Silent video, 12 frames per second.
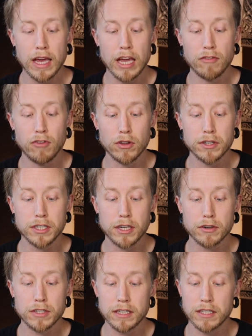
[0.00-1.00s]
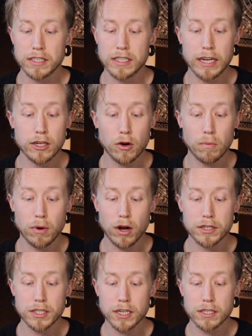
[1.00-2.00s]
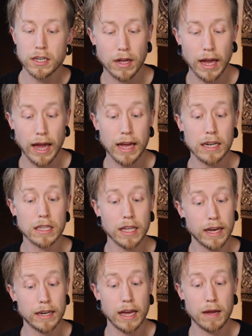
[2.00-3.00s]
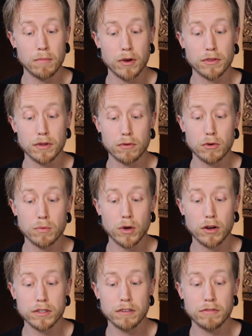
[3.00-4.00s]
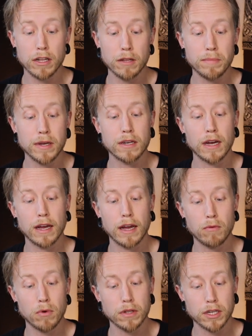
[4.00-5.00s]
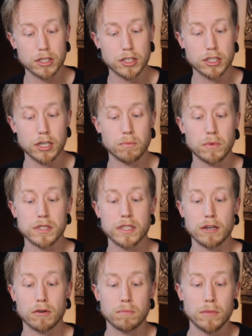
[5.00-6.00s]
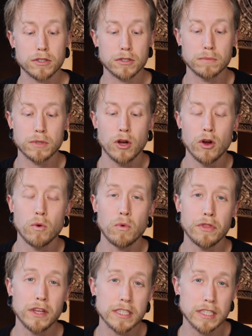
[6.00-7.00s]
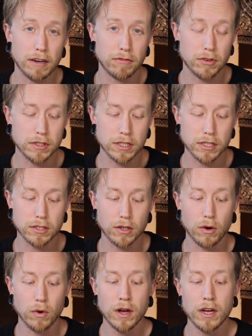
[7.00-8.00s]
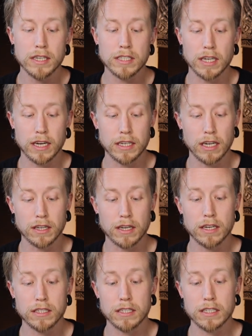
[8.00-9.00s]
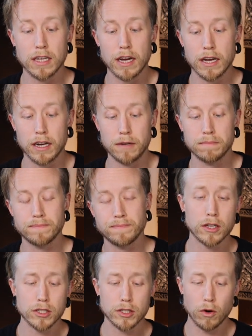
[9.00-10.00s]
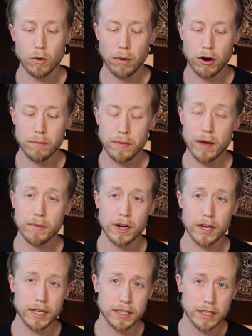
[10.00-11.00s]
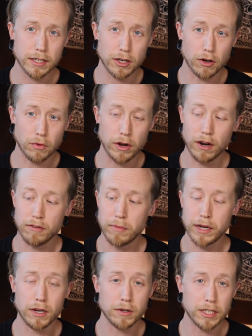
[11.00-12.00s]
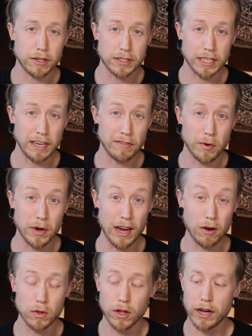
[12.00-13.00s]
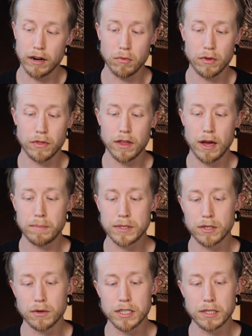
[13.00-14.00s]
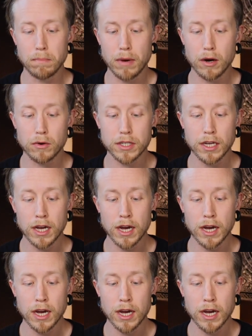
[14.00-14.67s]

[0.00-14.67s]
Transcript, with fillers: He volunteers at the Zendo Project and led a monthly group called Developing a Relationship with Sacred Mushrooms with the San Francisco Psychedelic Society. So, part of me, I'm going to continue to read off my notes here as I give you an outline of what the episode is about.